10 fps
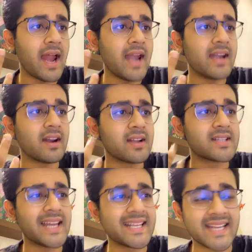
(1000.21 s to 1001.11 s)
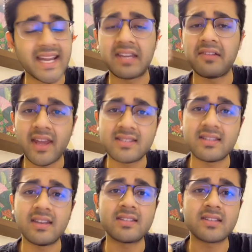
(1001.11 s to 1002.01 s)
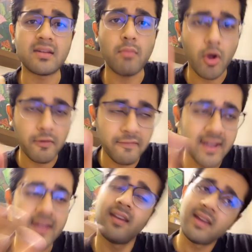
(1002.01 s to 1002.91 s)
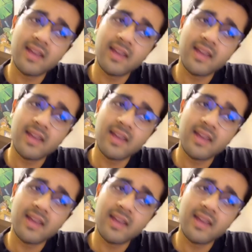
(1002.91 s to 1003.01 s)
and drugs like sedative, anesthetics, and morphine.